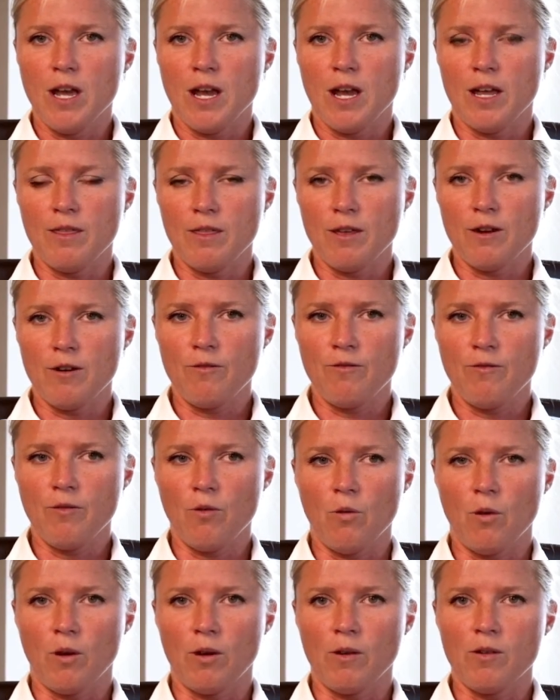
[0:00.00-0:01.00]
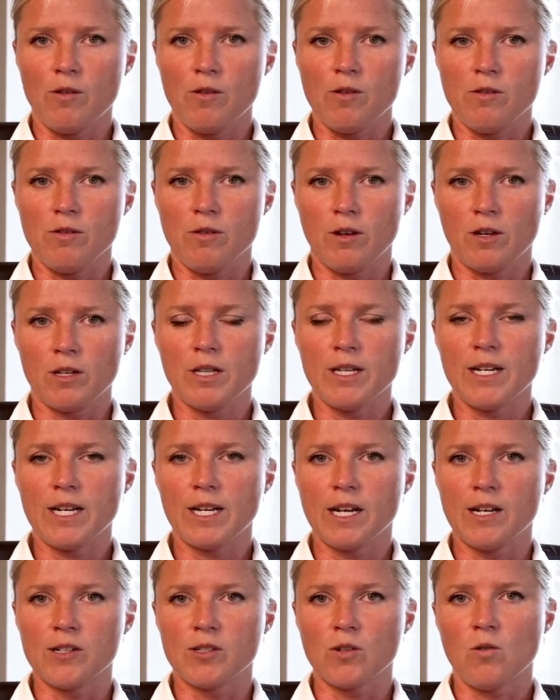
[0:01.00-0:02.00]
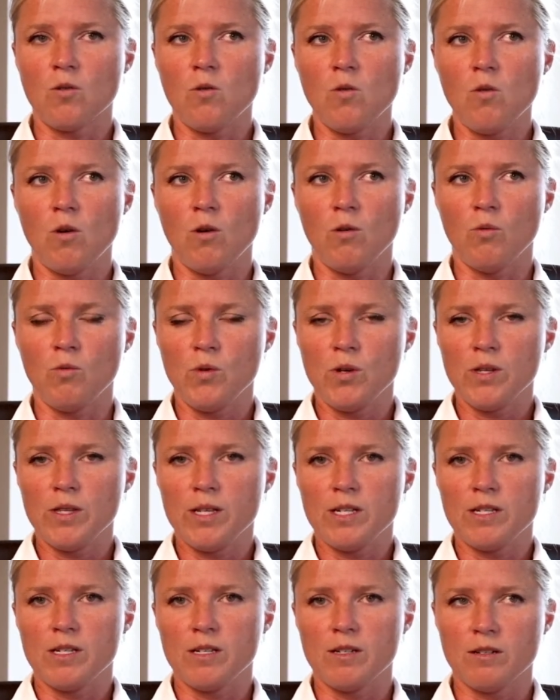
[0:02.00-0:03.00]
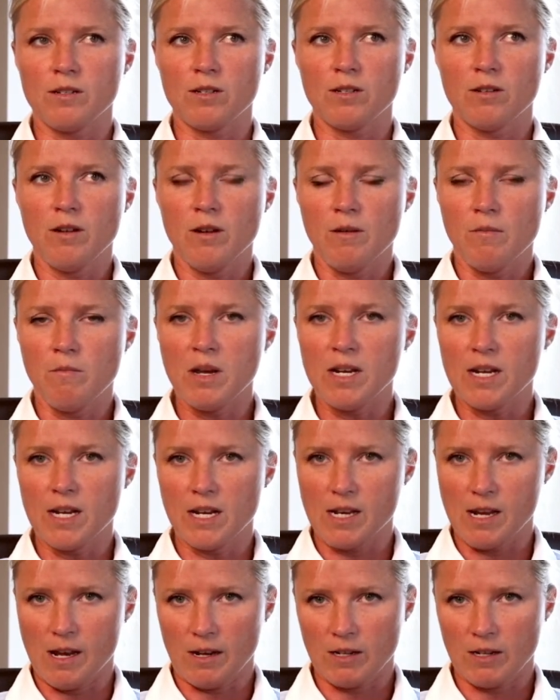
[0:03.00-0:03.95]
and therefore the clinic as a whole really didn't meet any